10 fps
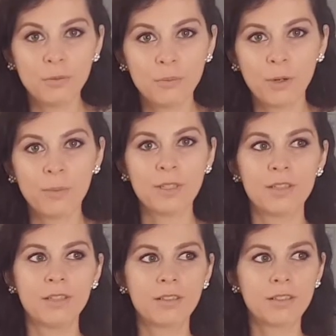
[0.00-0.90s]

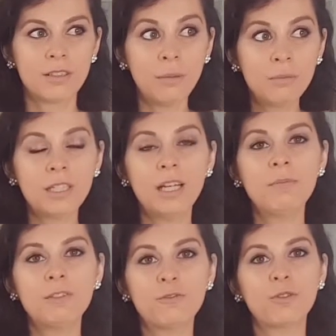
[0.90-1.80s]
purposes,
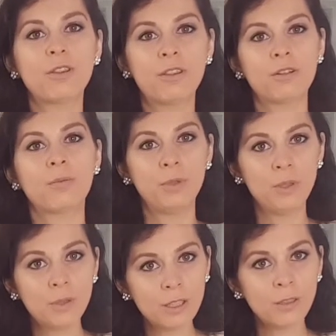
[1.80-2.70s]
sometimes for
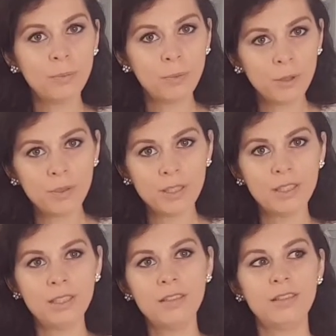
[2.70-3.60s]
therapeutical
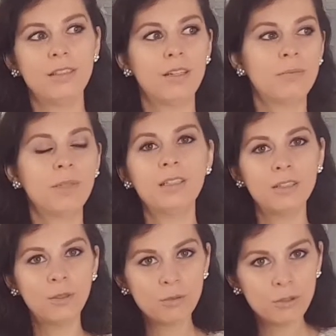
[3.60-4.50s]
purposes. Now, I'm not going
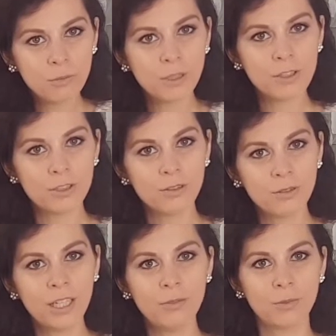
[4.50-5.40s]
to go too much into
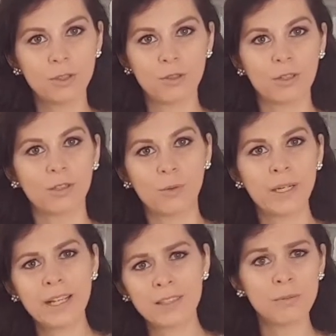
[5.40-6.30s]
that. We're talking
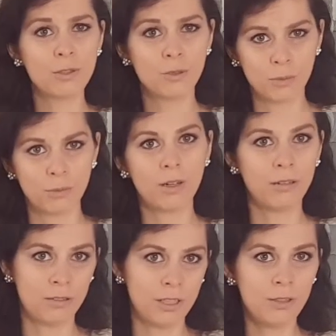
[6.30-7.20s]
orgasms, so I'll
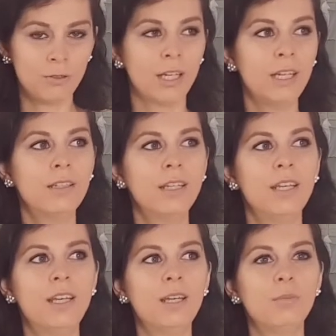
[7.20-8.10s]
stick to that.
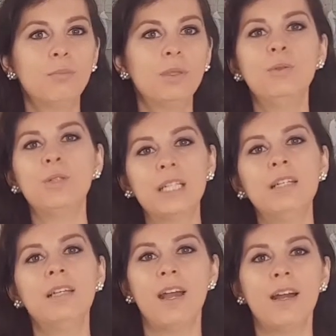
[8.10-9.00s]
But you
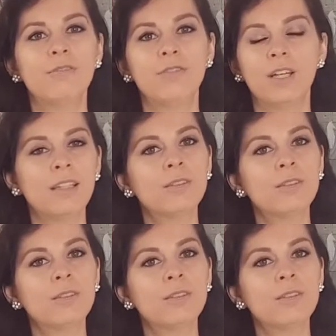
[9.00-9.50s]
can have anal